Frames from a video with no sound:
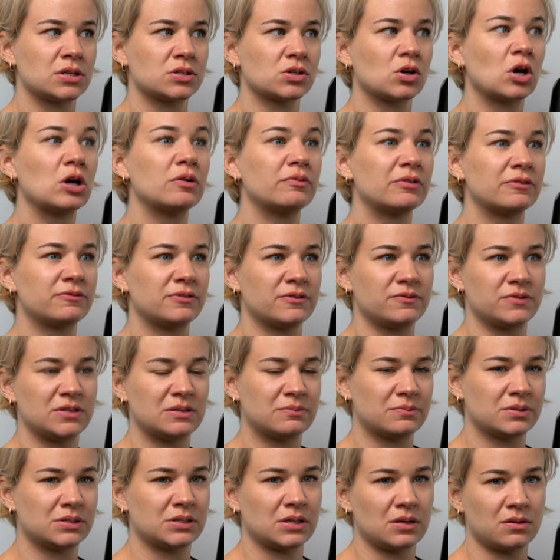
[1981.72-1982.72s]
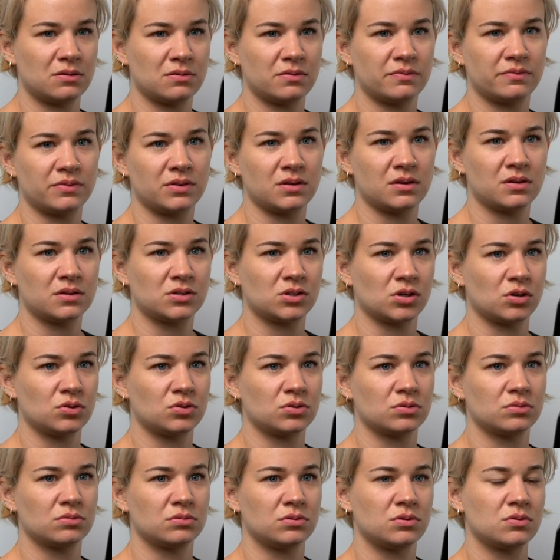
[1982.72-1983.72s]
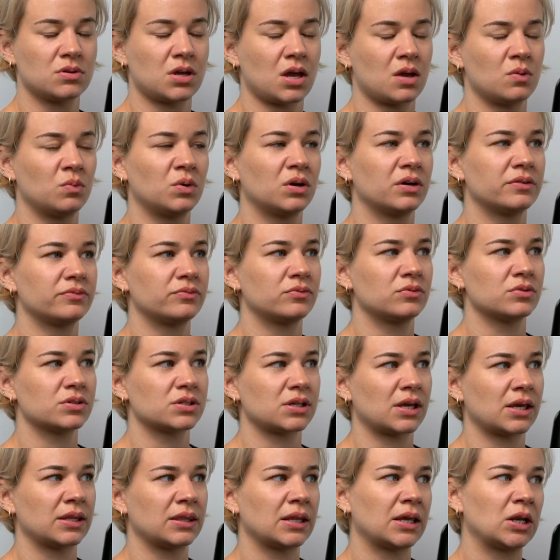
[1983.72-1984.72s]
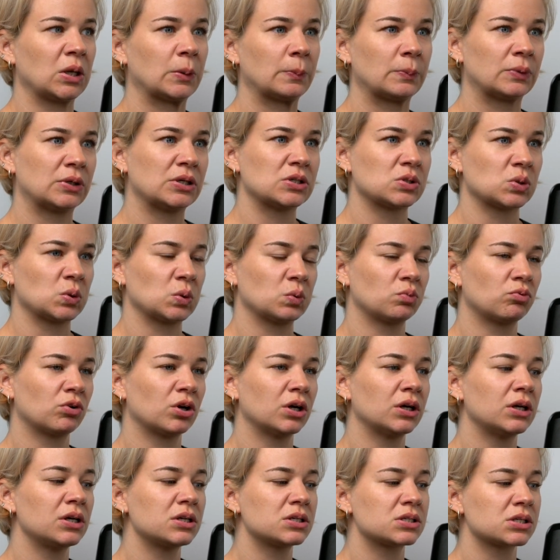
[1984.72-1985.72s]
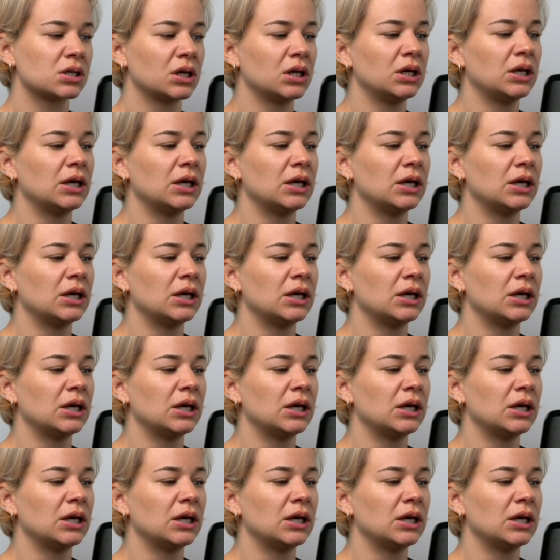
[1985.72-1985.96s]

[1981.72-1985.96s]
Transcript: It's over 15% of the total UK workforce, and that number is on the rise.